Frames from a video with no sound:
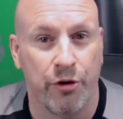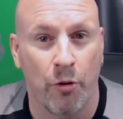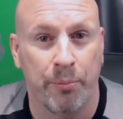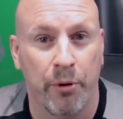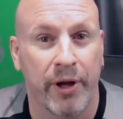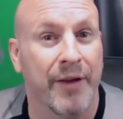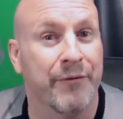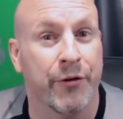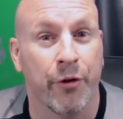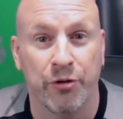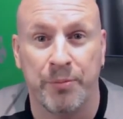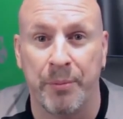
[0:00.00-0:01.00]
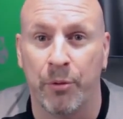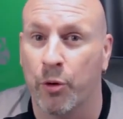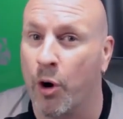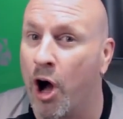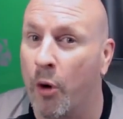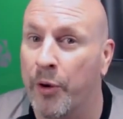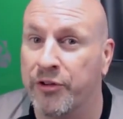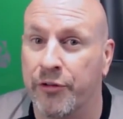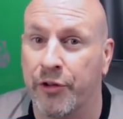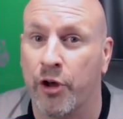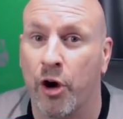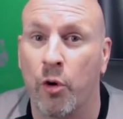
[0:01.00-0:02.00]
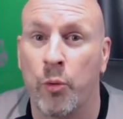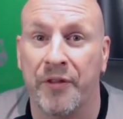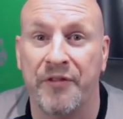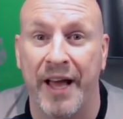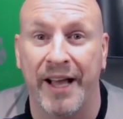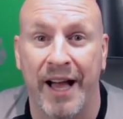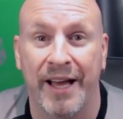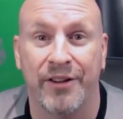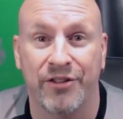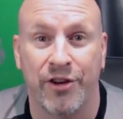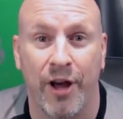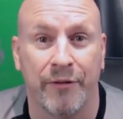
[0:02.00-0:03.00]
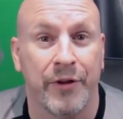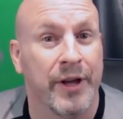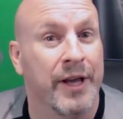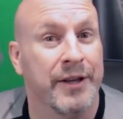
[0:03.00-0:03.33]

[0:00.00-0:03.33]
the notebook and for those people who are always on the go with that kind of stuff.